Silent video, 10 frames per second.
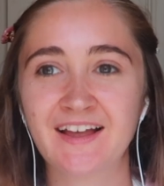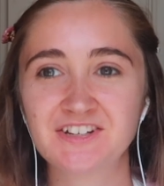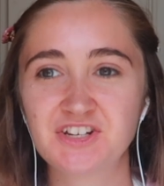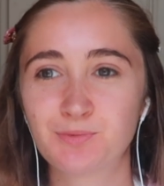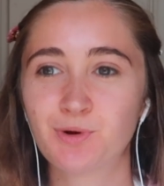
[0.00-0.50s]
like
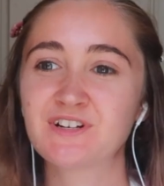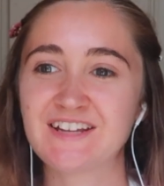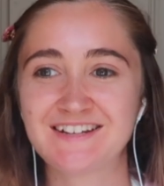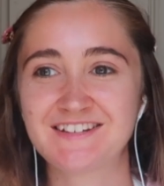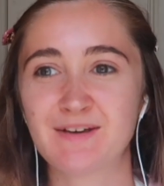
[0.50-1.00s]
she walked
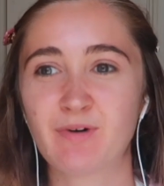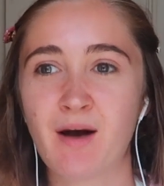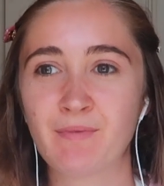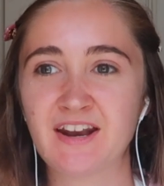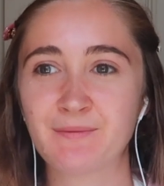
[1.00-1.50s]
into the
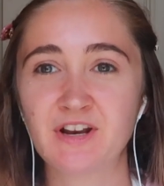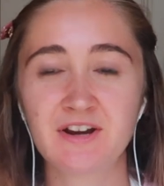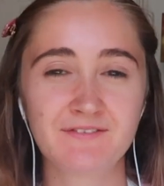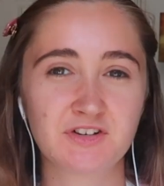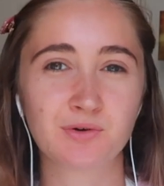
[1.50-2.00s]
apartment and we'd
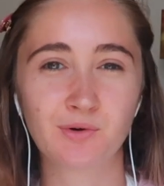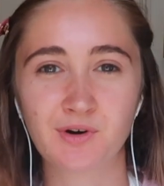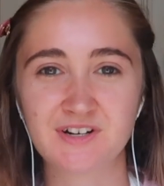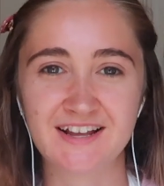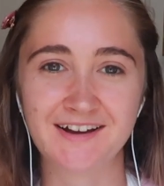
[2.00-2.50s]
only ever
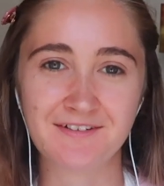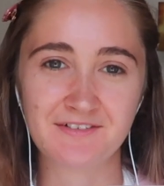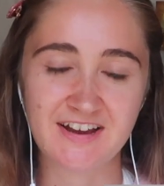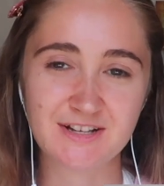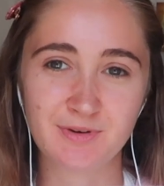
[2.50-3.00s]
talked like over
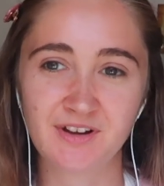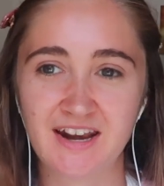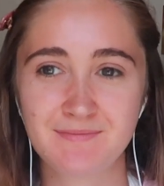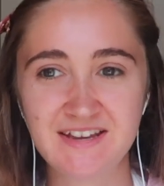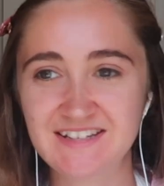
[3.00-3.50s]
Facebook,
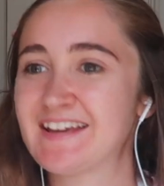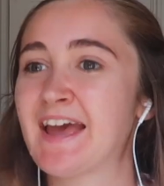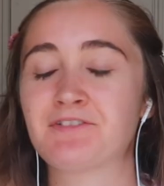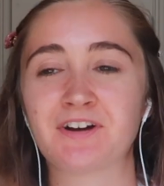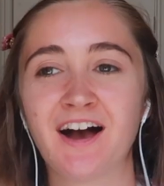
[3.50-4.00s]
and immediately
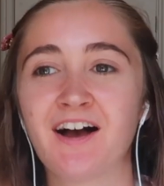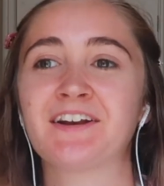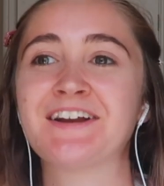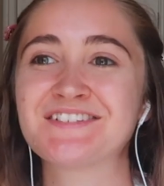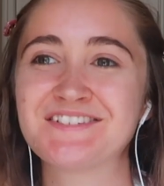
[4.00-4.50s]
gave her a hug
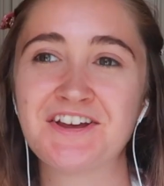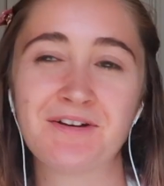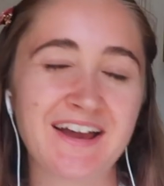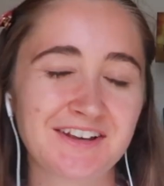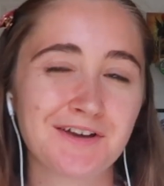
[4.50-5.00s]
and I just knew
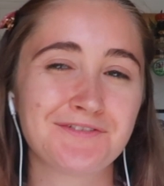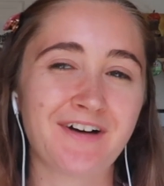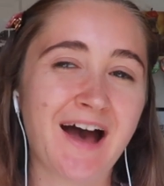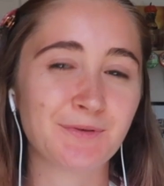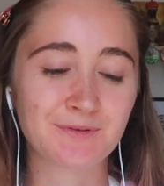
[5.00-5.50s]
I had good
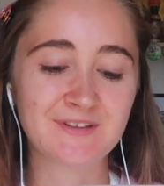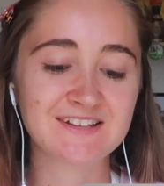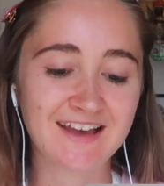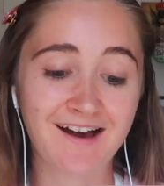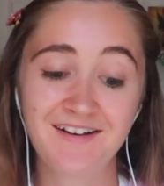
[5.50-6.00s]
vibes from
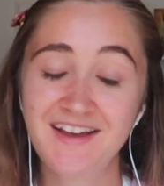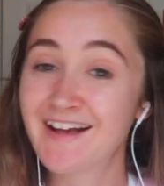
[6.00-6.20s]
this girl.